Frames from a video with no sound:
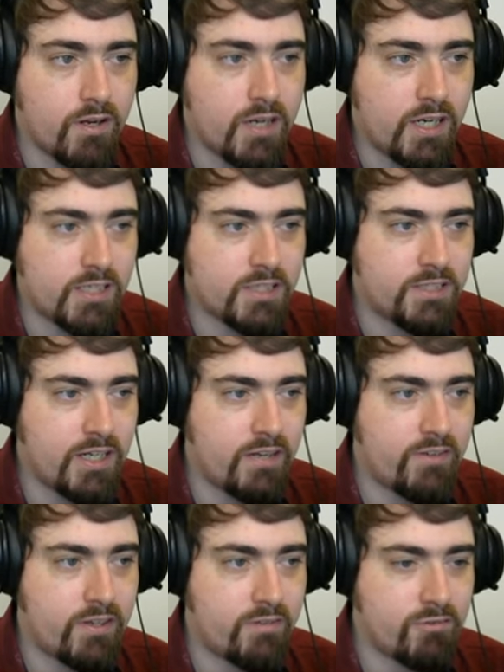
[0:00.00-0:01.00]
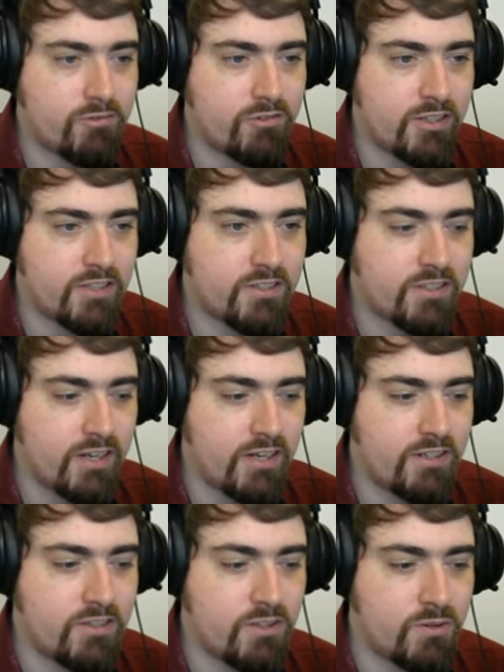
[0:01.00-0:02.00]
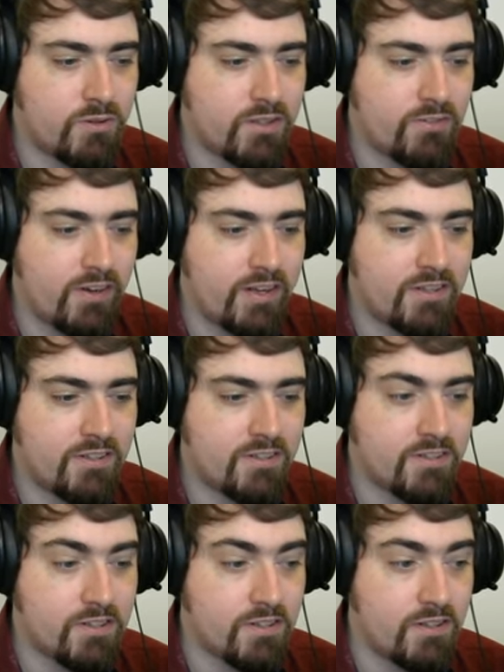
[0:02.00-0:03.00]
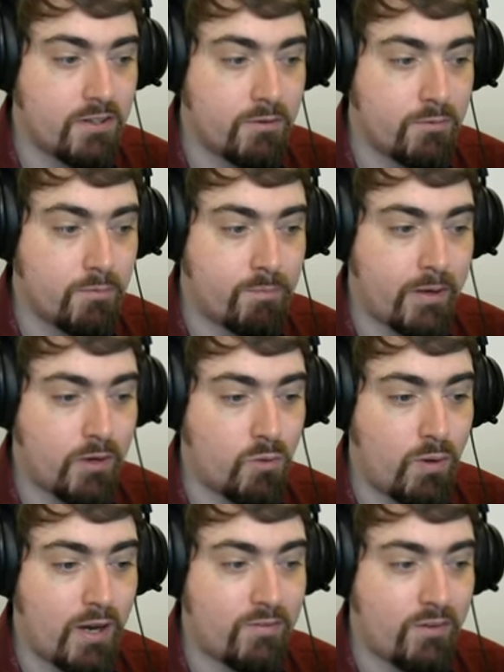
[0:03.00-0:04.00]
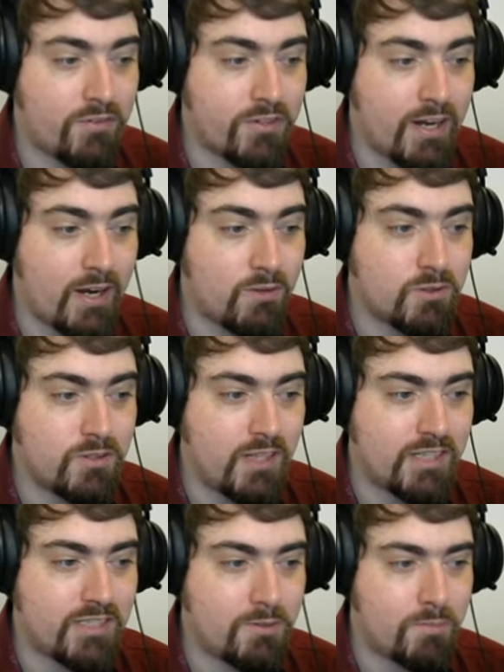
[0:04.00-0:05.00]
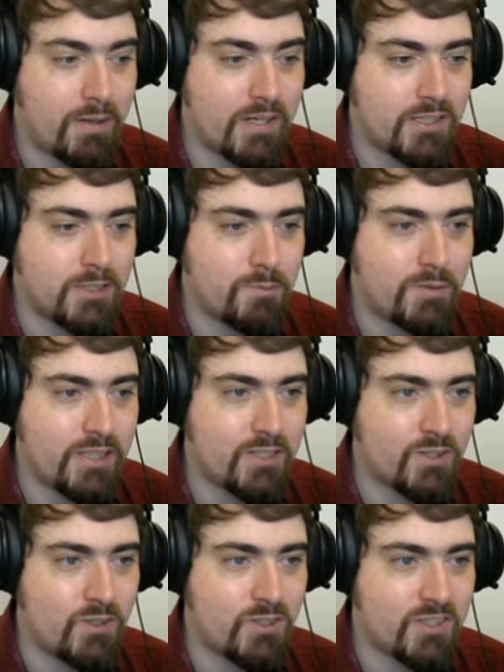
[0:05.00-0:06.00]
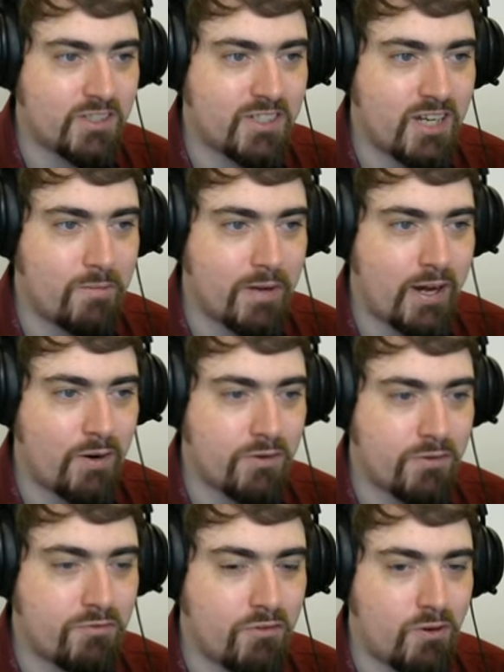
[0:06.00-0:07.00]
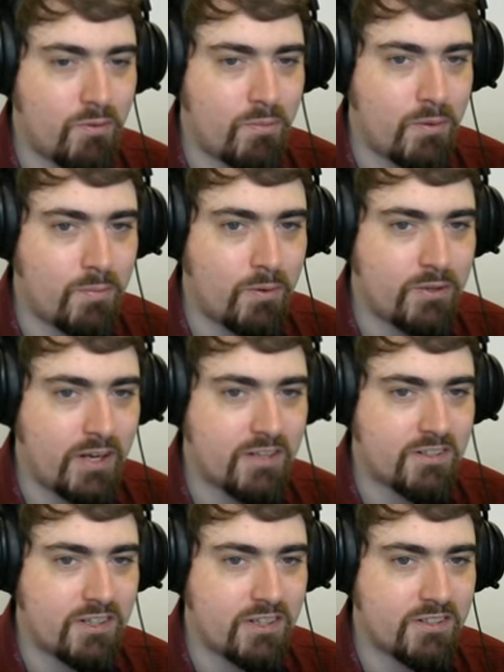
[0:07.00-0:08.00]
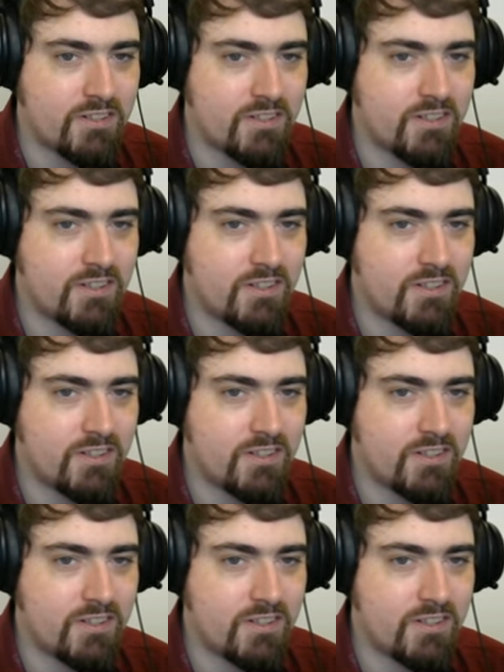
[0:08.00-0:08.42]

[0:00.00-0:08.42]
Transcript: Khal's navy retreats into defence. Big wave of scouts nicely being split ordered coming out from Bodexius.